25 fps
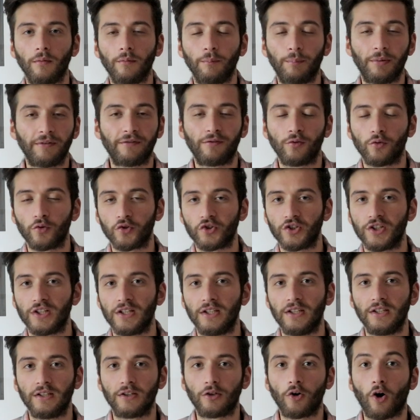before
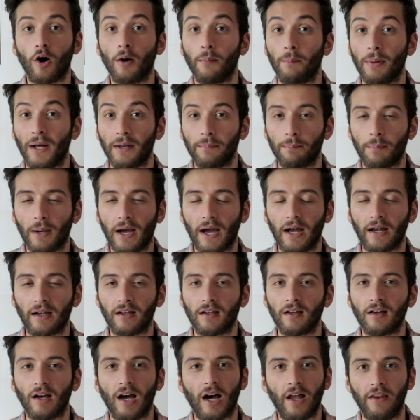she got a bad
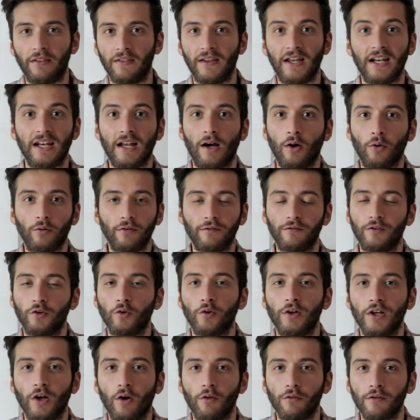back, and then I'd have
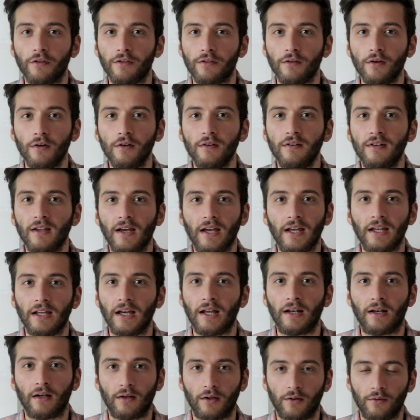done it on the third day,
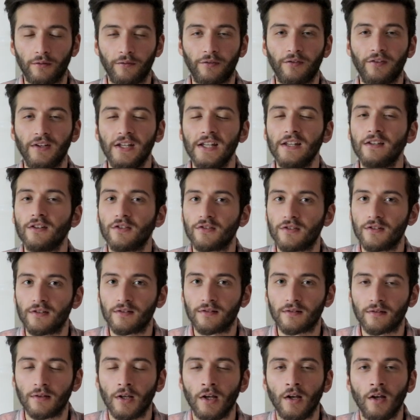and I'd have seen that
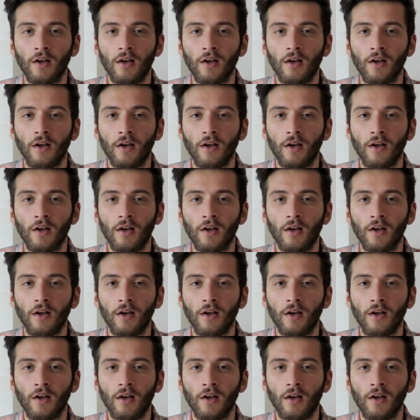she's